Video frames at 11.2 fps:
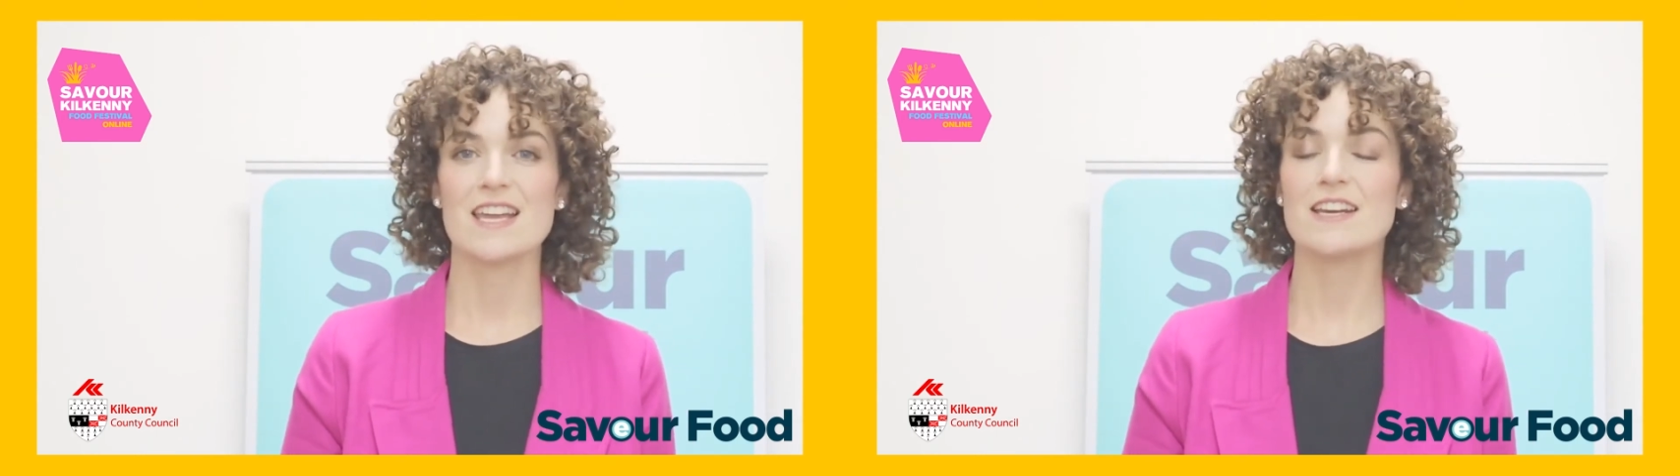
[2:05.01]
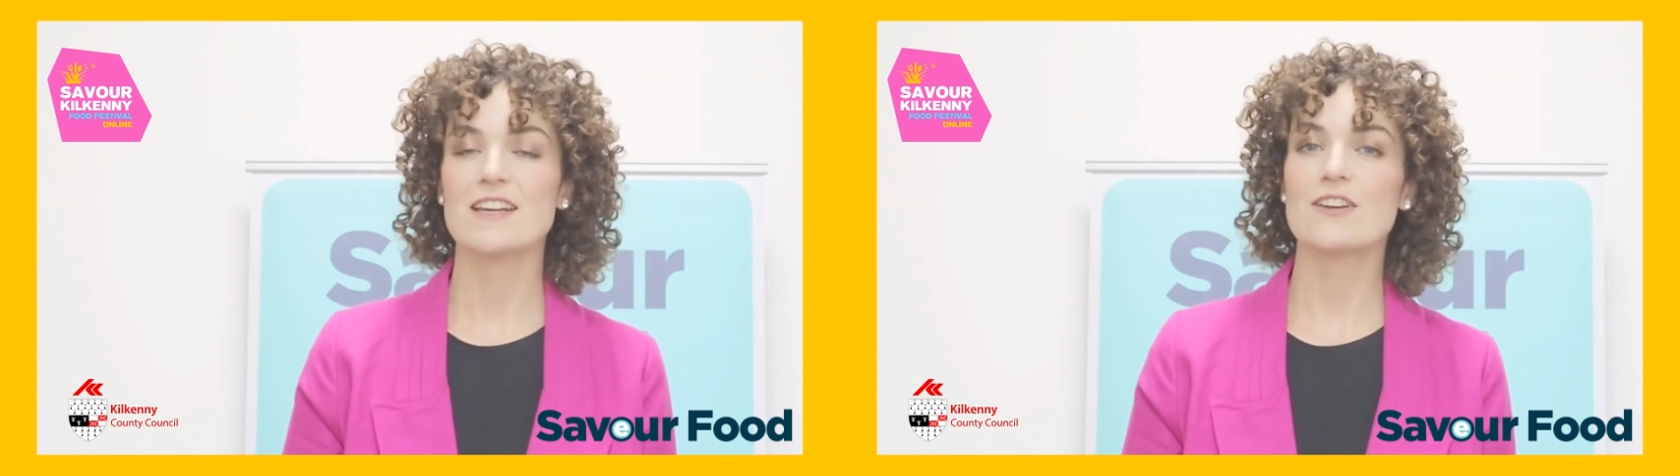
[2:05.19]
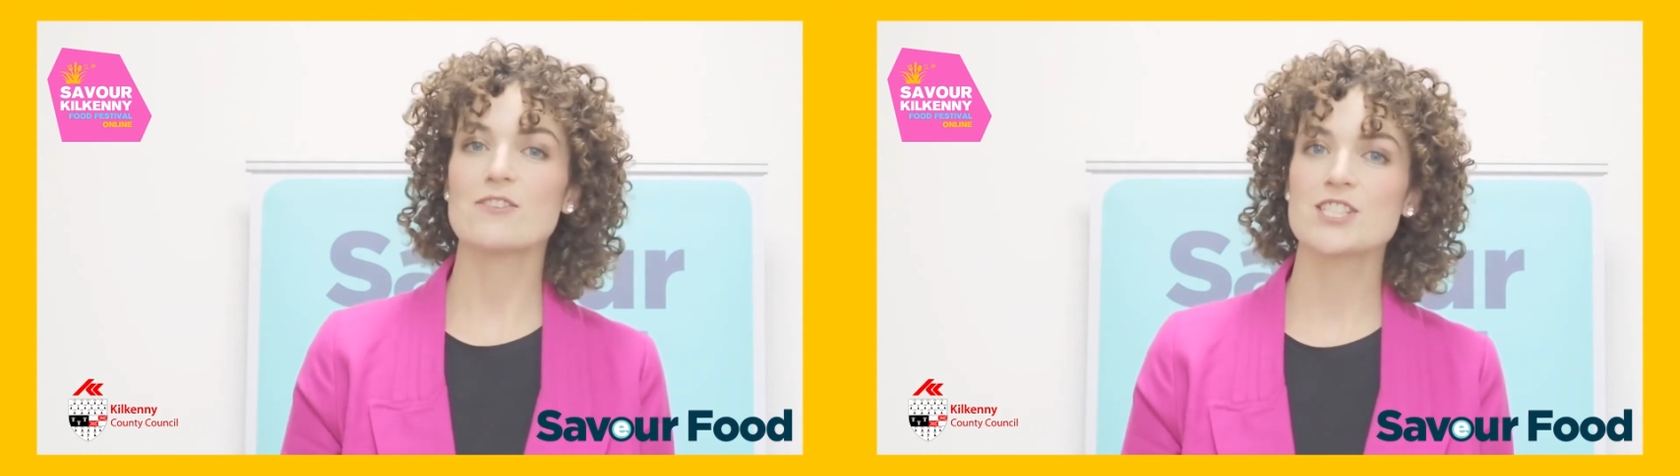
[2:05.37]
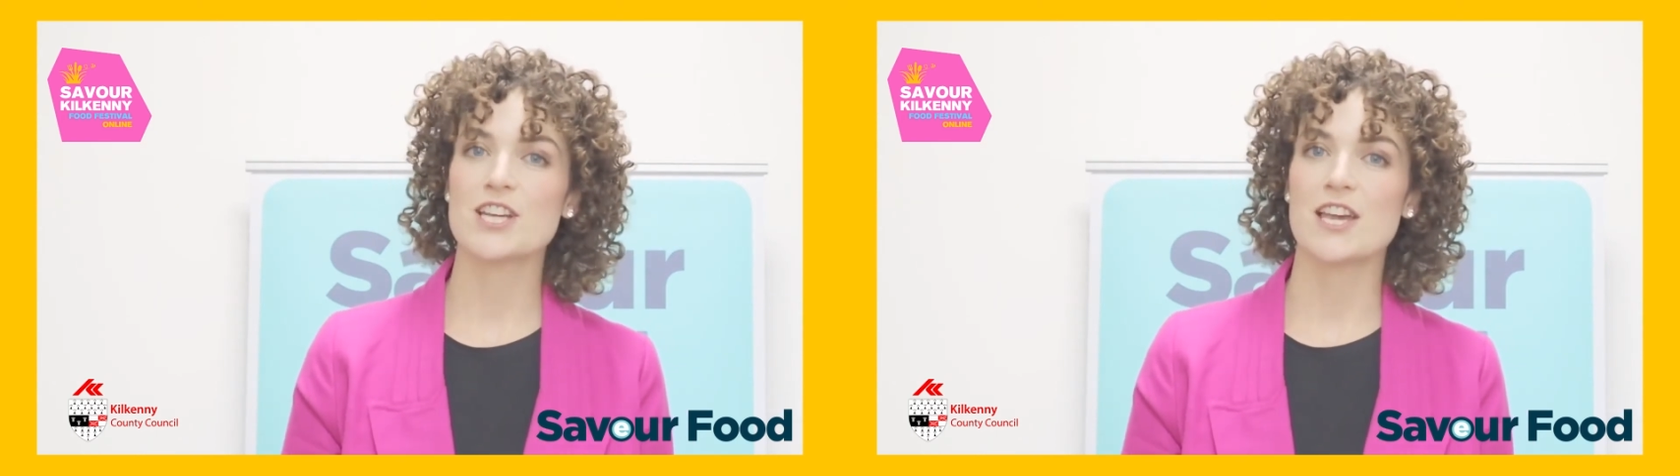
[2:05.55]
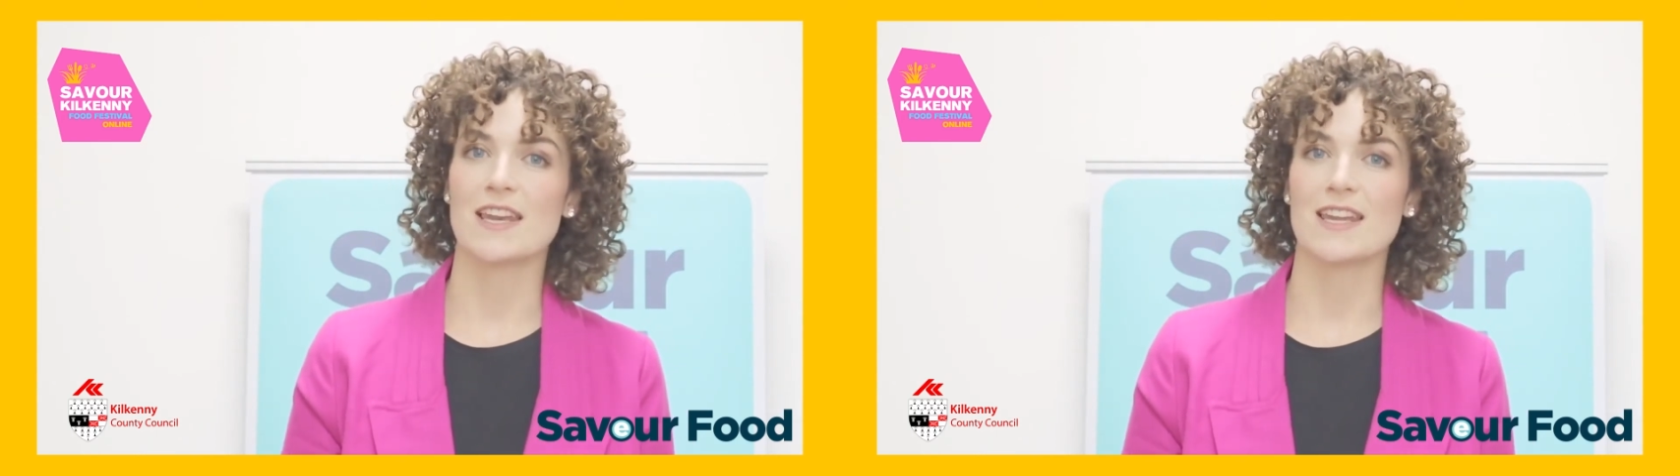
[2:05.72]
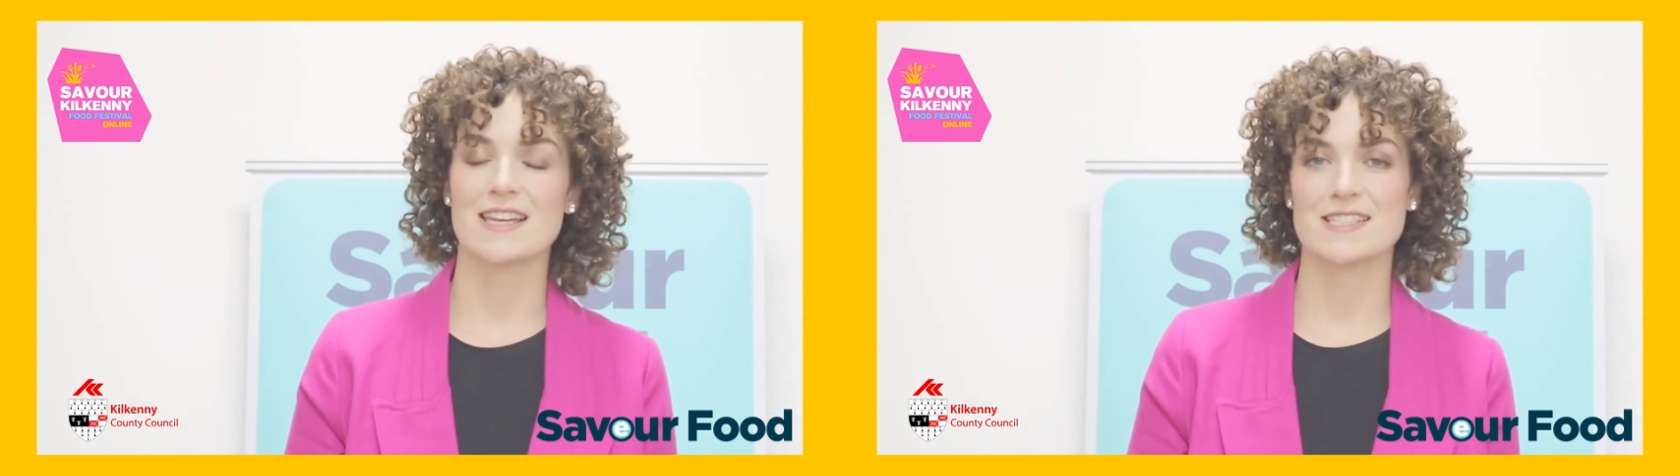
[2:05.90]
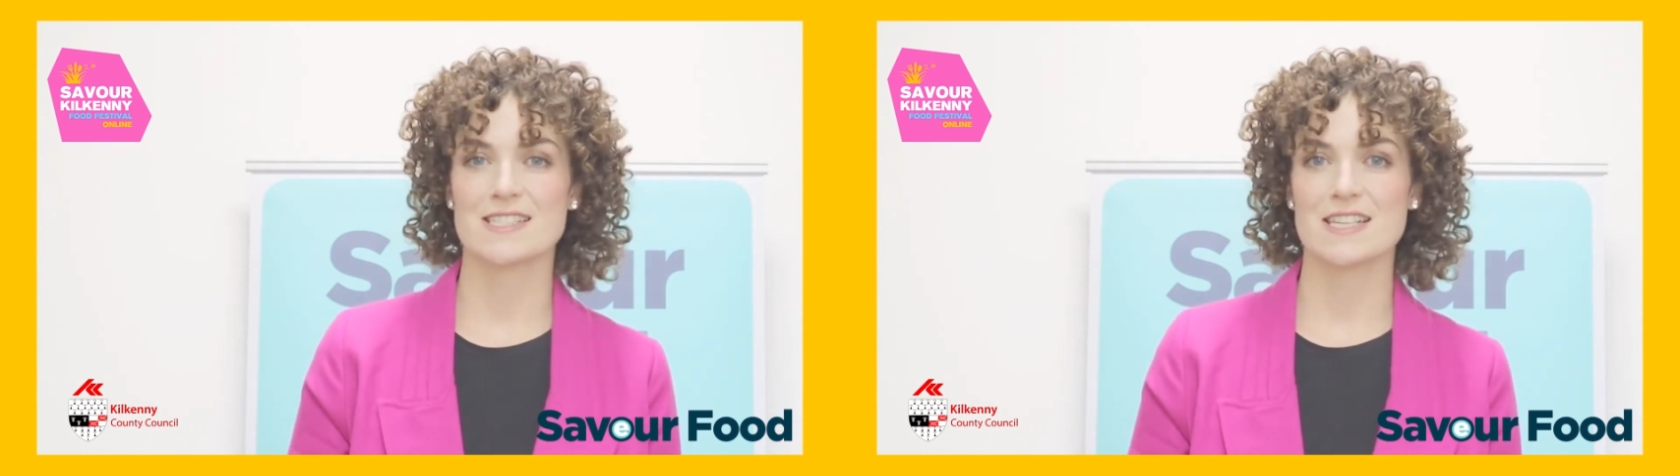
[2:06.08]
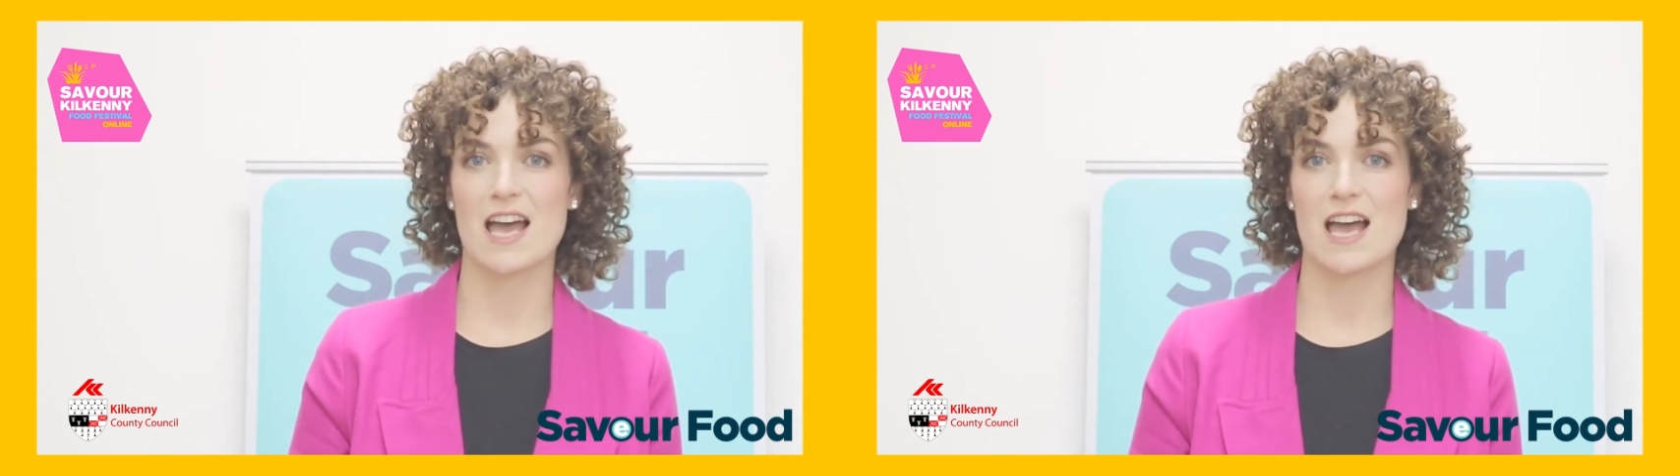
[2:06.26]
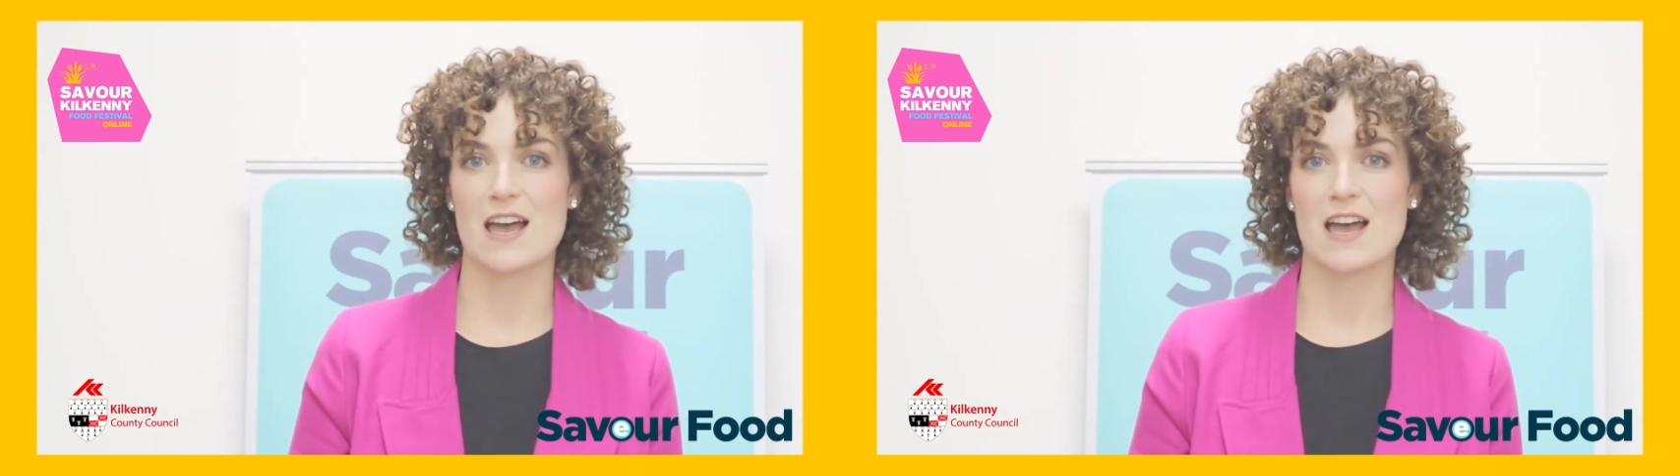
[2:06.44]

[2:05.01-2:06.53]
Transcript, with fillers: In a nutshell, it's